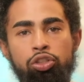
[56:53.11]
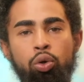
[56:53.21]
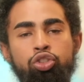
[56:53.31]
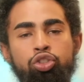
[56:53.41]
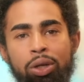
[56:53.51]
Your
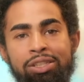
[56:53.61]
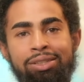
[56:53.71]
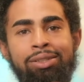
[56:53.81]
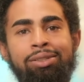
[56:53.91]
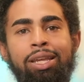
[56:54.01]

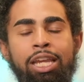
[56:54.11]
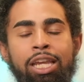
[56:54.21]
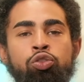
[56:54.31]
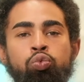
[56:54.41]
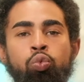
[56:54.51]
choices
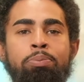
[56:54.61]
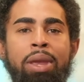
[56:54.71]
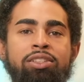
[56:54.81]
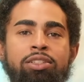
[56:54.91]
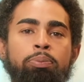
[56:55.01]
is what
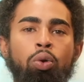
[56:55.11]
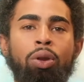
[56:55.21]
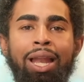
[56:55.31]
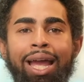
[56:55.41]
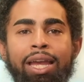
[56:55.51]
makes up your
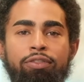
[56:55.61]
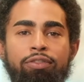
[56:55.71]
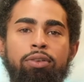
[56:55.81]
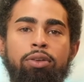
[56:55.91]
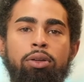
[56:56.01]
life
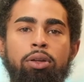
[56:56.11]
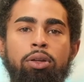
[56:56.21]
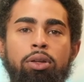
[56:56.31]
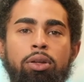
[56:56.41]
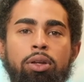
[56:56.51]

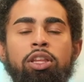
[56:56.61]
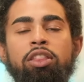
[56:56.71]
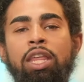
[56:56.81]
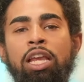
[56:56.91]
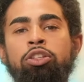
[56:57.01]
the
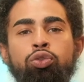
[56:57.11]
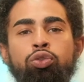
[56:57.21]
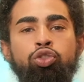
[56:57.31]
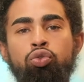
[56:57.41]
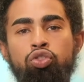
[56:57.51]
things you
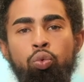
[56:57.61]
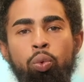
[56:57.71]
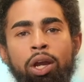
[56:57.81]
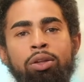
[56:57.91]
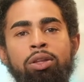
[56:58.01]
choose to
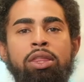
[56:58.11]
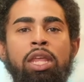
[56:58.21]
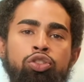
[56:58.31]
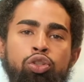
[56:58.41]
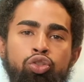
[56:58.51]
wear, the
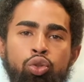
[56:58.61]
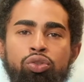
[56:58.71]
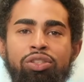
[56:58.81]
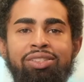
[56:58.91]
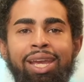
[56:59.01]
things you choose
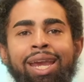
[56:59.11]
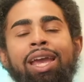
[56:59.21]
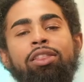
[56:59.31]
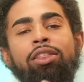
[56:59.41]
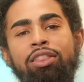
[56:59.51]
to say,
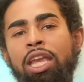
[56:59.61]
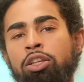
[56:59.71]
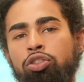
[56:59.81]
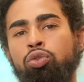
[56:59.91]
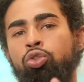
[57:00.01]
the
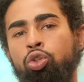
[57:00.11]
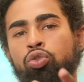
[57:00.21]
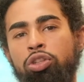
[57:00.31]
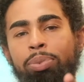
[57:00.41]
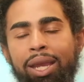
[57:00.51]
things you choose
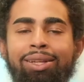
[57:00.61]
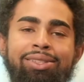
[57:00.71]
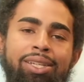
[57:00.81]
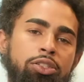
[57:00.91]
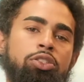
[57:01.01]
to pay
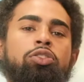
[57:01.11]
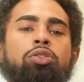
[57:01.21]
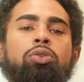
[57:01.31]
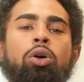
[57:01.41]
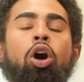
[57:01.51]
attention to.